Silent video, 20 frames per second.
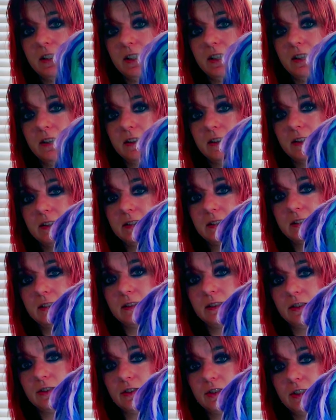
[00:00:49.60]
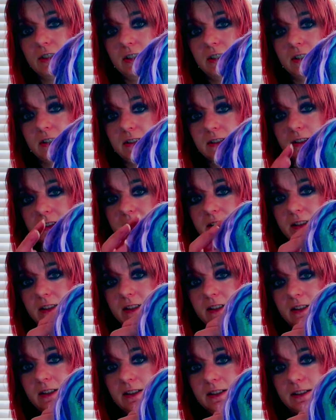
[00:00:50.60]
not look as good as she does
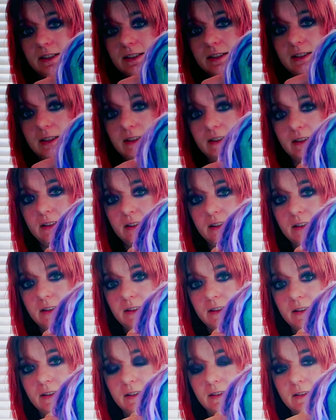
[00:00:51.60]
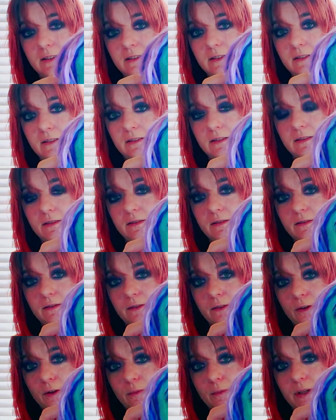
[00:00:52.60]
in this
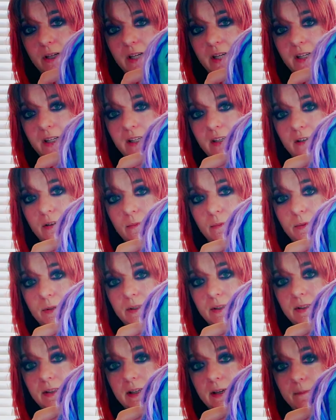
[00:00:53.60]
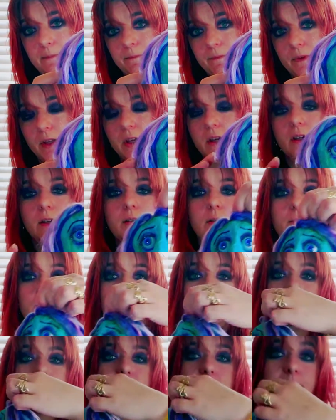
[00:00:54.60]
format here, but
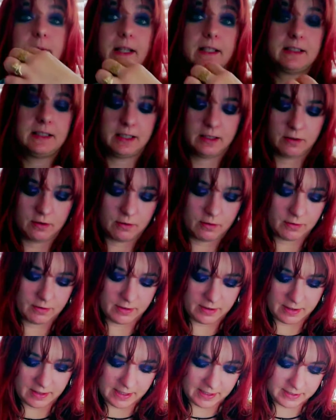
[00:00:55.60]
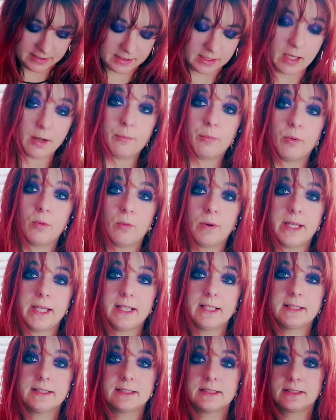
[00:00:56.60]
be expecting her in the next couple
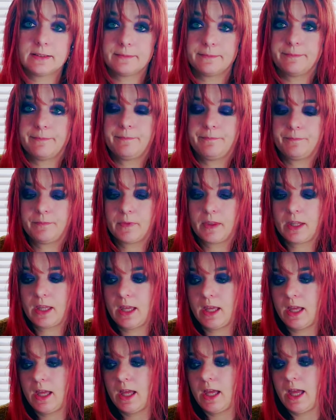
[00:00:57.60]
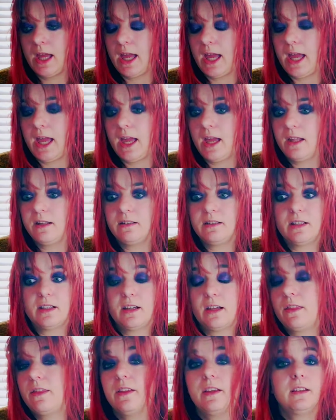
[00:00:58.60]
weeks. And
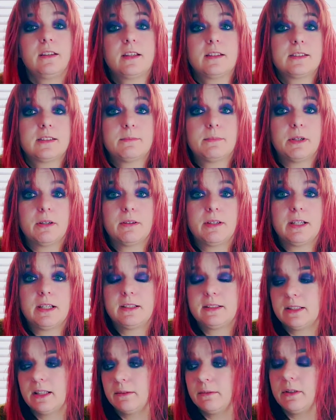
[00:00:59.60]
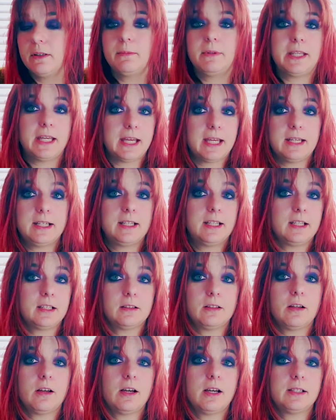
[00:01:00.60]
I think that's about it. I'm going to be editing
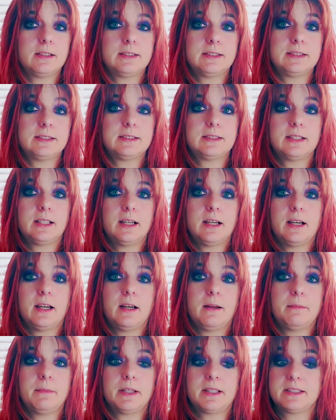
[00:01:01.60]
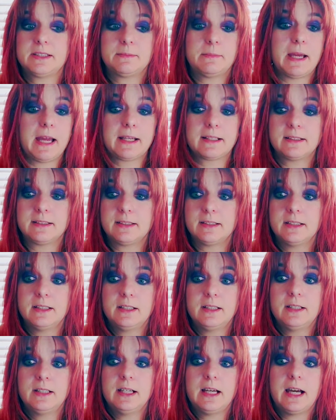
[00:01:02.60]
lots. Expect,
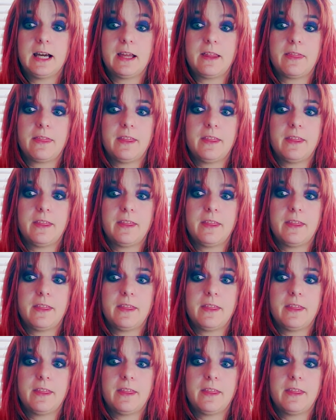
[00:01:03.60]
I